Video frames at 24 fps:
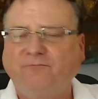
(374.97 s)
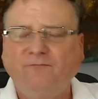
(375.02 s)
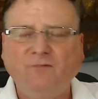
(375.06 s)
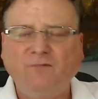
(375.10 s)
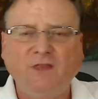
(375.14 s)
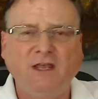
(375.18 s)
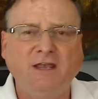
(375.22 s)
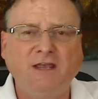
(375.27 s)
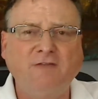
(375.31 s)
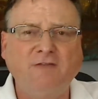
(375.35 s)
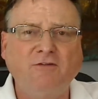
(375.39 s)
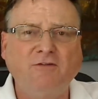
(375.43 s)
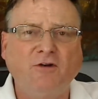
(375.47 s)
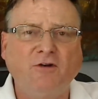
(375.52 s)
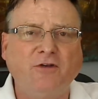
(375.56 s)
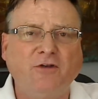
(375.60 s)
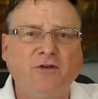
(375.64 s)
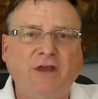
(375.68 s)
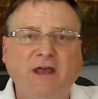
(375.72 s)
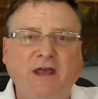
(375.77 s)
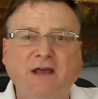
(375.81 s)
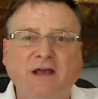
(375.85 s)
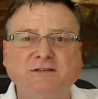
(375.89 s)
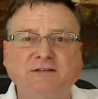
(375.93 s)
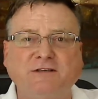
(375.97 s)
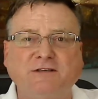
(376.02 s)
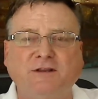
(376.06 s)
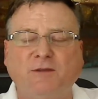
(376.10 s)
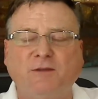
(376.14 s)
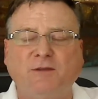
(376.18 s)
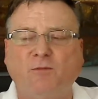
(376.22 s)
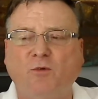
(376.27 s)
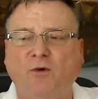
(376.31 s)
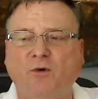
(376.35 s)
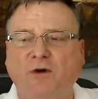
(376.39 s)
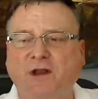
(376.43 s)
Even on eggs in the
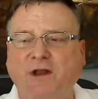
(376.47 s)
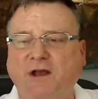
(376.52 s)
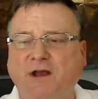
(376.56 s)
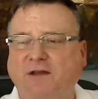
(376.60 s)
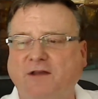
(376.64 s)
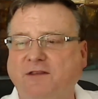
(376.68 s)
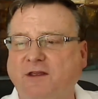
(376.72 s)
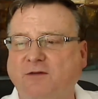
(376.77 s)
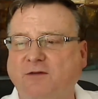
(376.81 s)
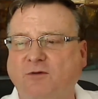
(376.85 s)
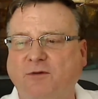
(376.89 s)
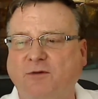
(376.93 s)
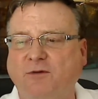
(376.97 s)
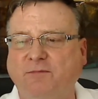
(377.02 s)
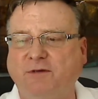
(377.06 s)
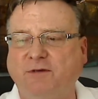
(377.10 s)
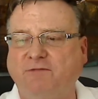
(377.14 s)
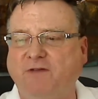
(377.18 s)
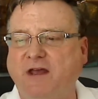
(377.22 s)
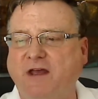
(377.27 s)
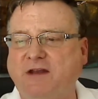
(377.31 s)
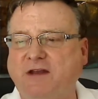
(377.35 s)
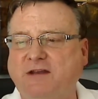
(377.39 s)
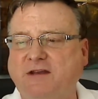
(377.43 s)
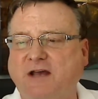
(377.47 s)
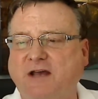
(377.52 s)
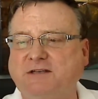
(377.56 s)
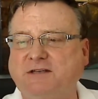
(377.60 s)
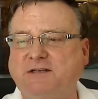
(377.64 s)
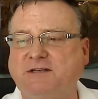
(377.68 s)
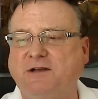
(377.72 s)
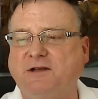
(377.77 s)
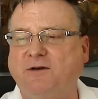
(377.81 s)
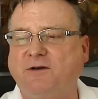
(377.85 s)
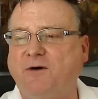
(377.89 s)
morning, I think would be fantastic